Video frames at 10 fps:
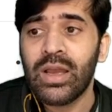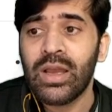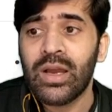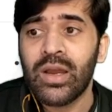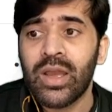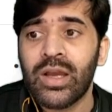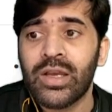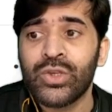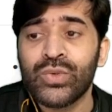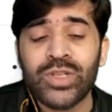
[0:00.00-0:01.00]
a
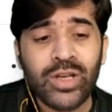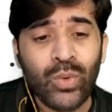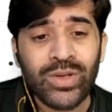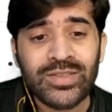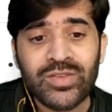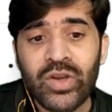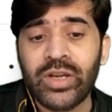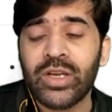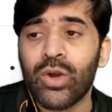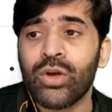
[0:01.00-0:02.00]
user account is
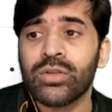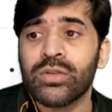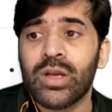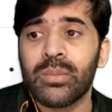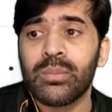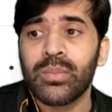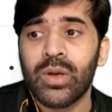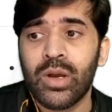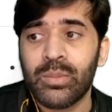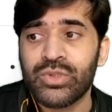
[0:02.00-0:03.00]
created on
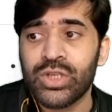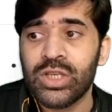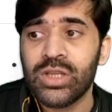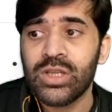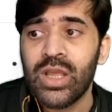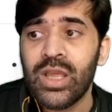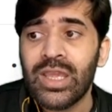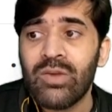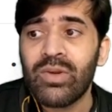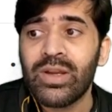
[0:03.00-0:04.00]
a machine,
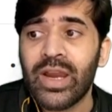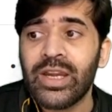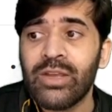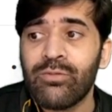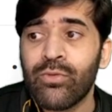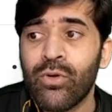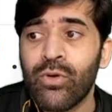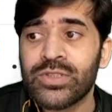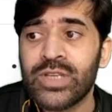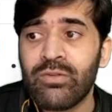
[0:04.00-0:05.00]
event ID
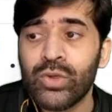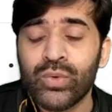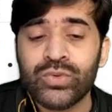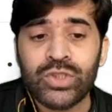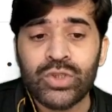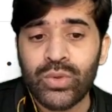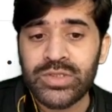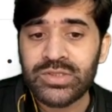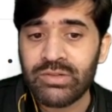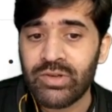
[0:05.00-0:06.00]
4720
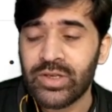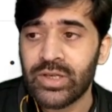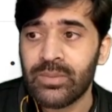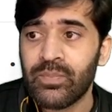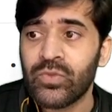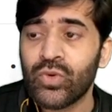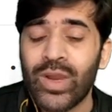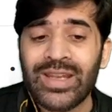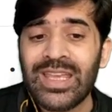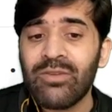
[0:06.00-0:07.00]
is generated. So
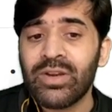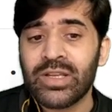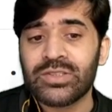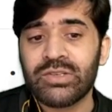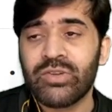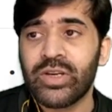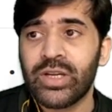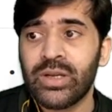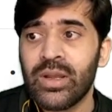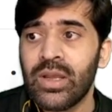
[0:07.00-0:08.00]
an event is
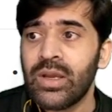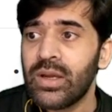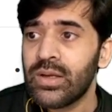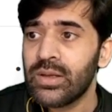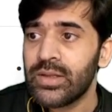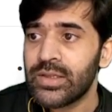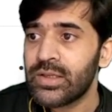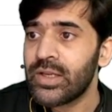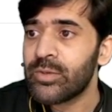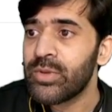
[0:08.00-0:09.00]
generated.
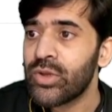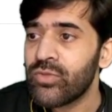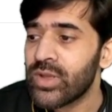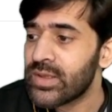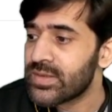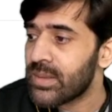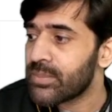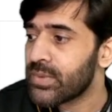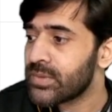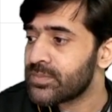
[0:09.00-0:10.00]
Let me give you an
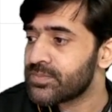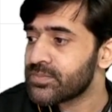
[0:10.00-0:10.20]
example.